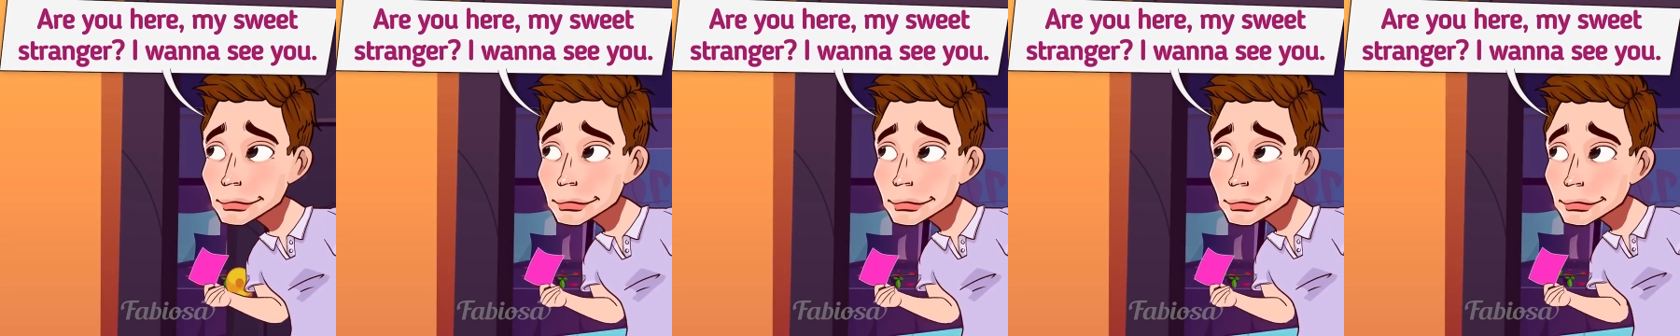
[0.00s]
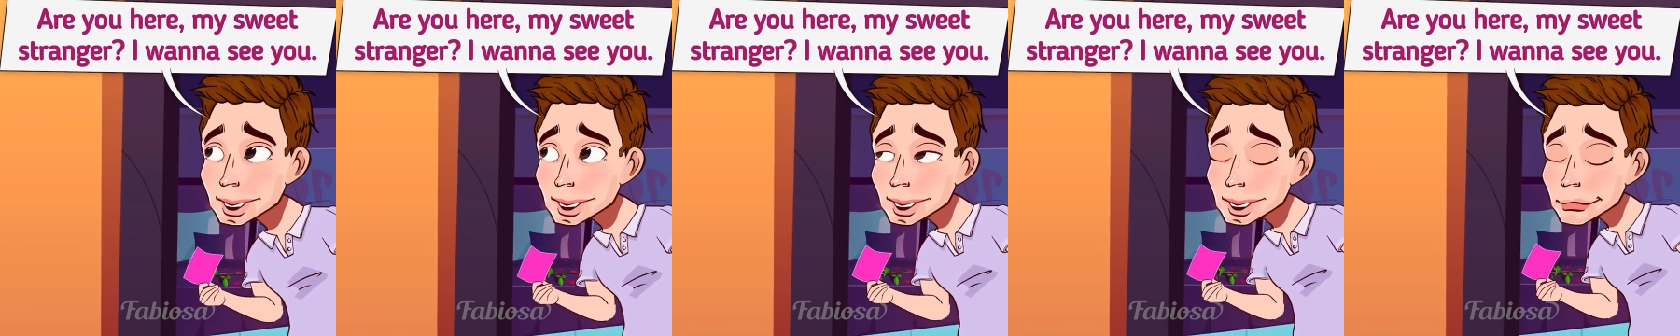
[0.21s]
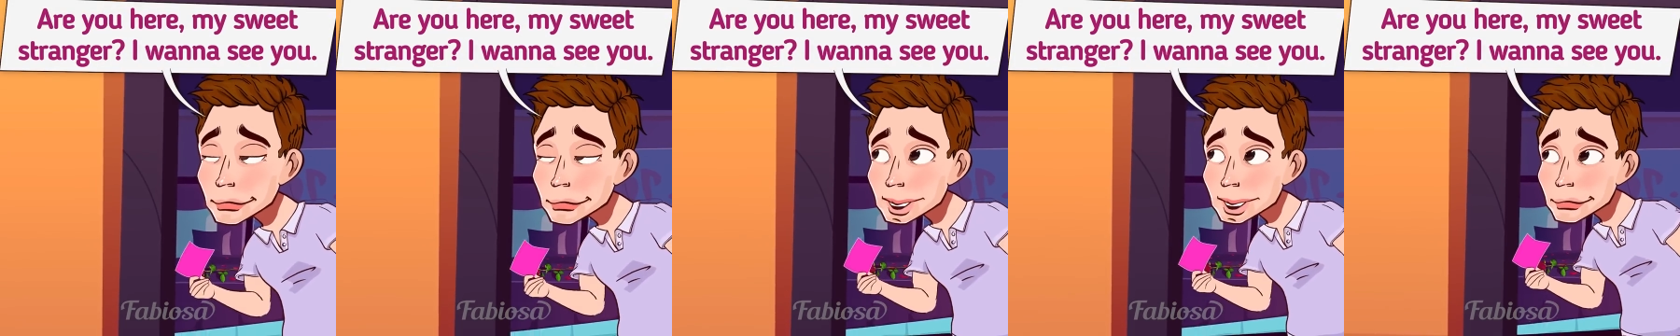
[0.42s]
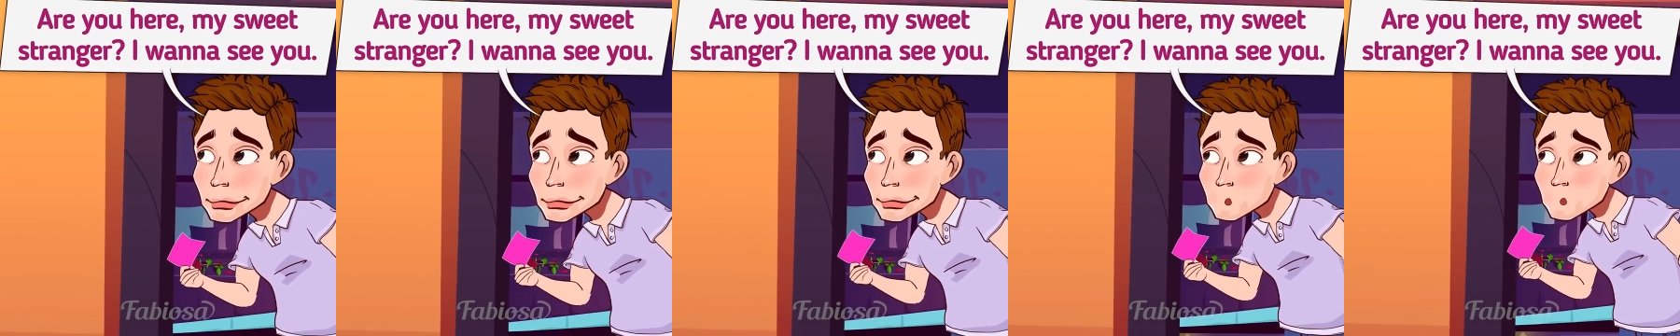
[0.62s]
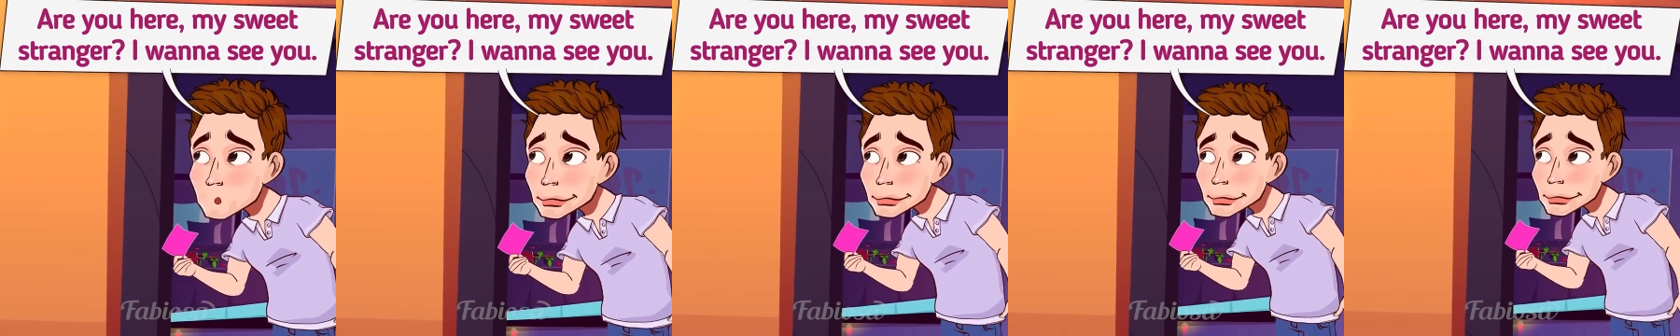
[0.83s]
my sweet
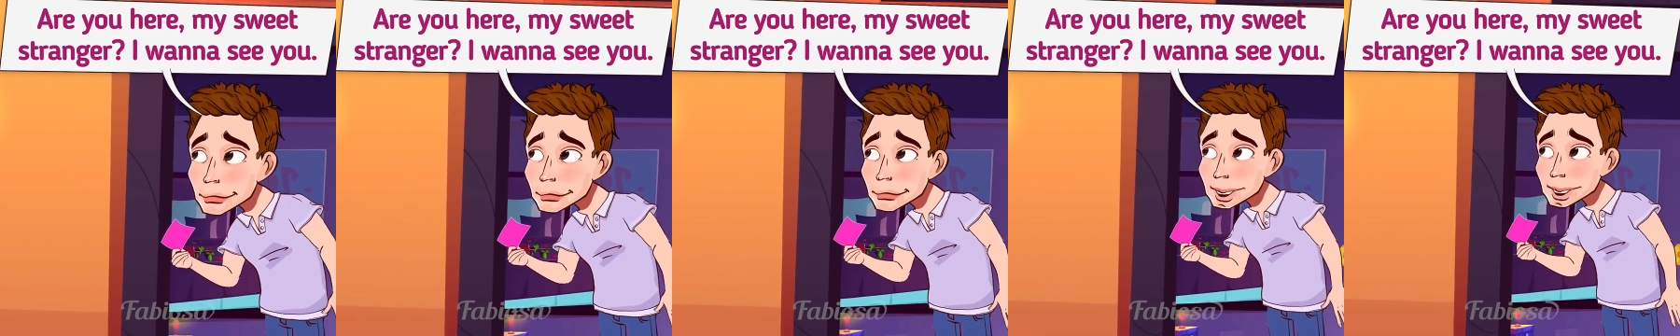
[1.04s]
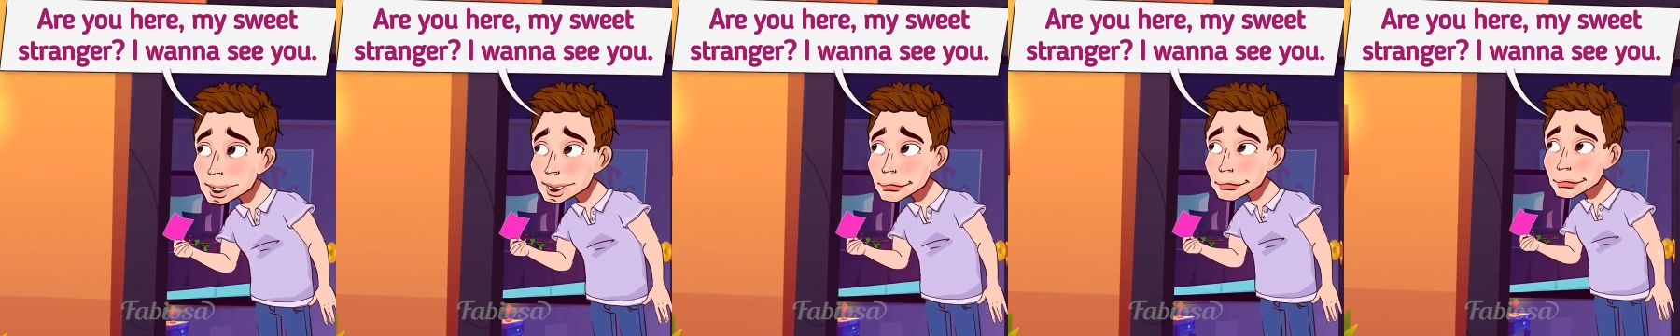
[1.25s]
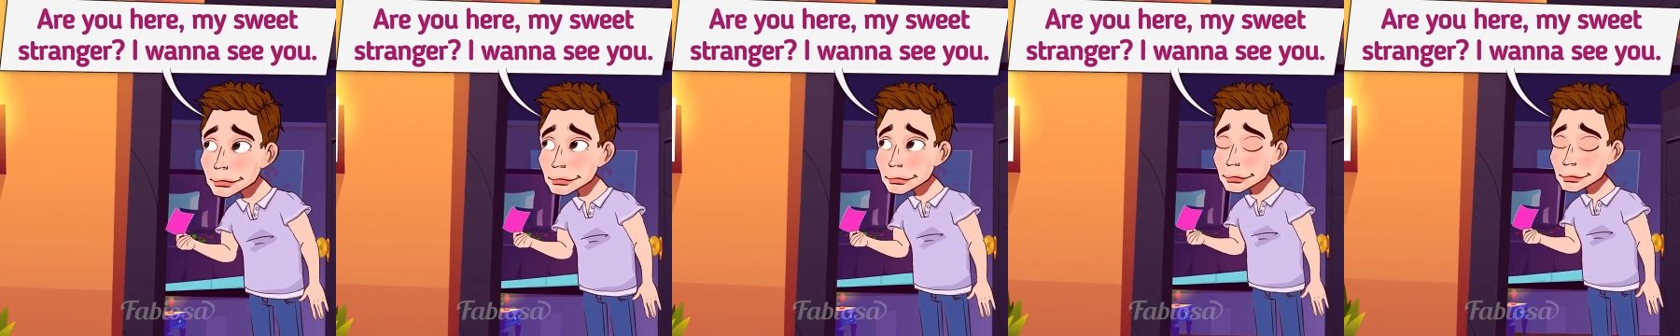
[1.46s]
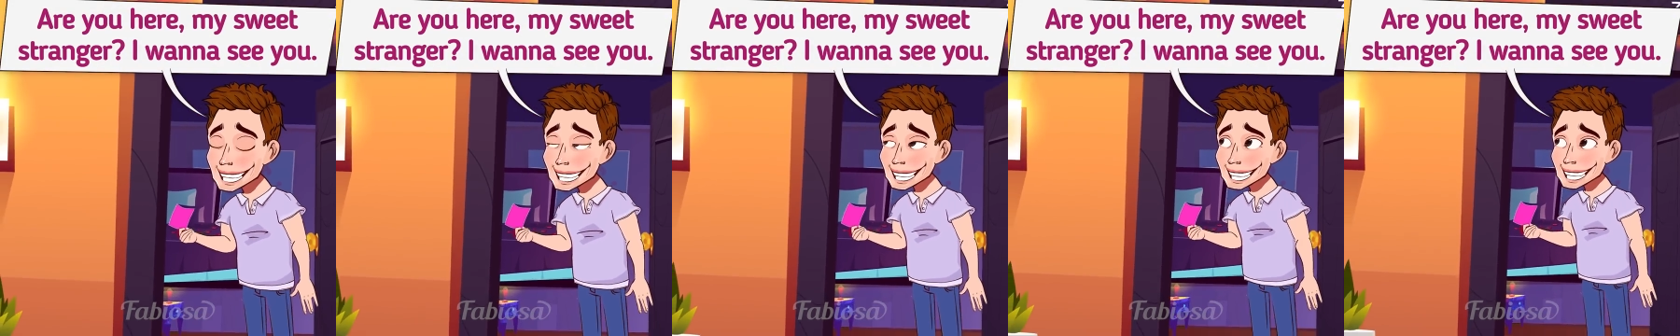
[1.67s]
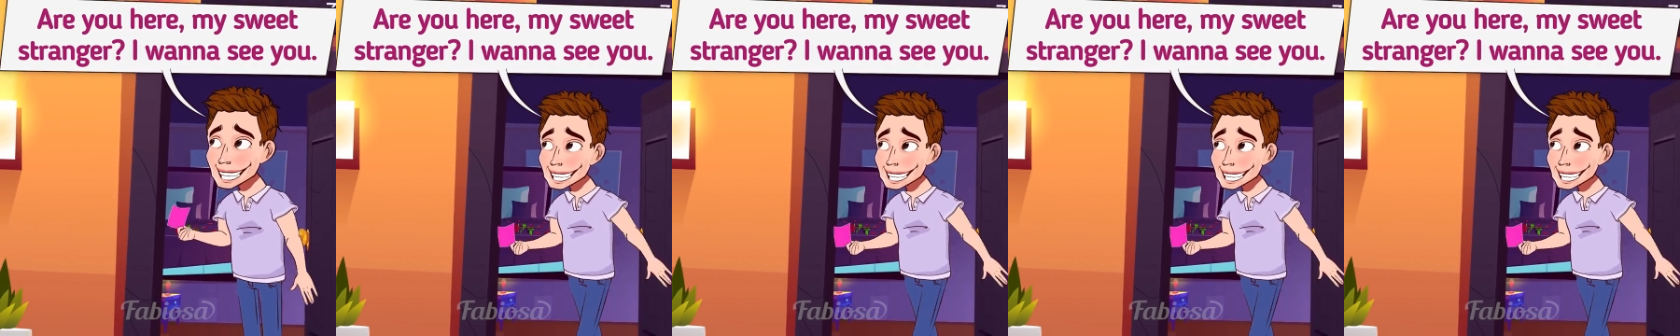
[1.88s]
stranger? I